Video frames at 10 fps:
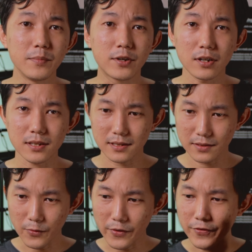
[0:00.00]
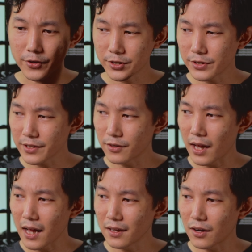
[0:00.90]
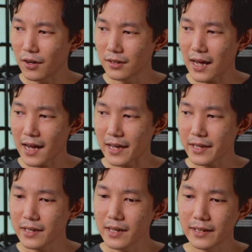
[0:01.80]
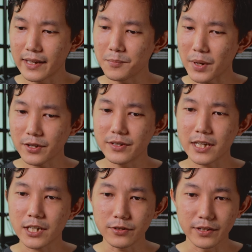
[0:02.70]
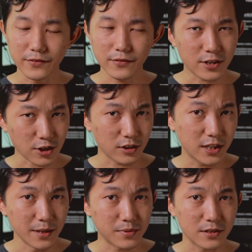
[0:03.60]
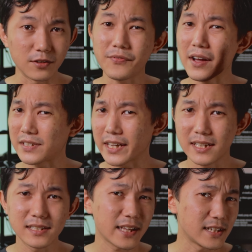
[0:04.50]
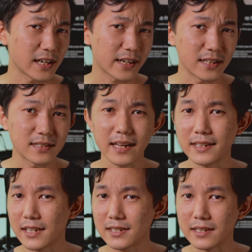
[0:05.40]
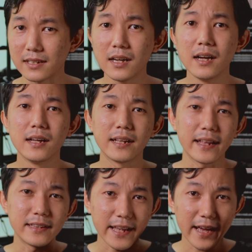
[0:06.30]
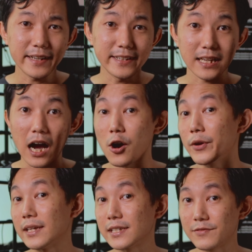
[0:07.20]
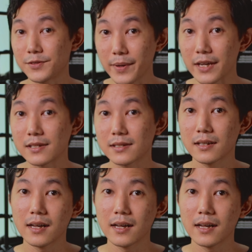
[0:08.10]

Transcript: Because if you're shooting all eye, then make sure you just shoot in short clips, you know, 5 seconds, 10 seconds, and that's it. And that is how you can save space.